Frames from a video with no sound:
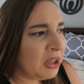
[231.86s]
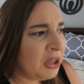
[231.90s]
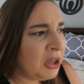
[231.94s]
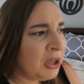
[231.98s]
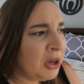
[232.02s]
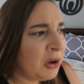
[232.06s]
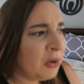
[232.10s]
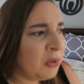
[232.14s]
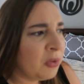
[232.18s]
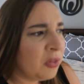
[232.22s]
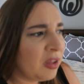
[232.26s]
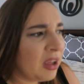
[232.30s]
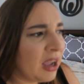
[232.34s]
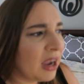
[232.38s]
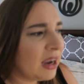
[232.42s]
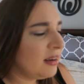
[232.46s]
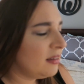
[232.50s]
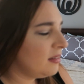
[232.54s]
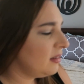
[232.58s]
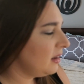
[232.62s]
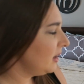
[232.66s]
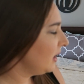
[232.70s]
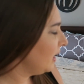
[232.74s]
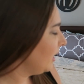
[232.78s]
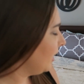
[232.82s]
you know the
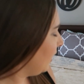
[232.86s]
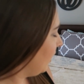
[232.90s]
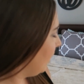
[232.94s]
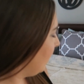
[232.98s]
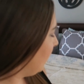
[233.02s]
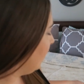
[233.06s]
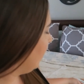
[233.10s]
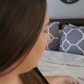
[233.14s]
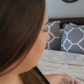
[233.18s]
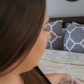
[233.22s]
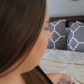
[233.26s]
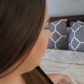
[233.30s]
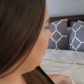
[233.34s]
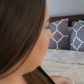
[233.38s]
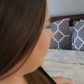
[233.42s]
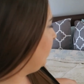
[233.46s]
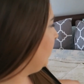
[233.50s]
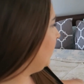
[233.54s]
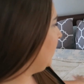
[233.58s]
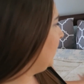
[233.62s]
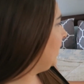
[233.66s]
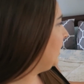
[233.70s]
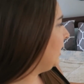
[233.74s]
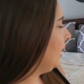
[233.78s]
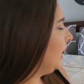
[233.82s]
idea of
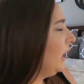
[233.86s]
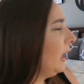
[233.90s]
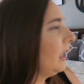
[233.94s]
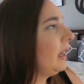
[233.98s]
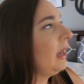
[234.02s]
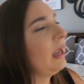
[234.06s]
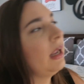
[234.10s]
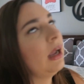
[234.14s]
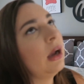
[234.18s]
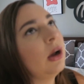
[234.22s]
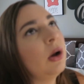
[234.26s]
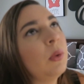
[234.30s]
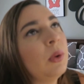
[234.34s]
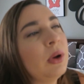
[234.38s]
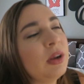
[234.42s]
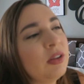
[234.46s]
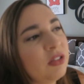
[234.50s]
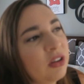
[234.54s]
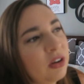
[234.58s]
like getting a quick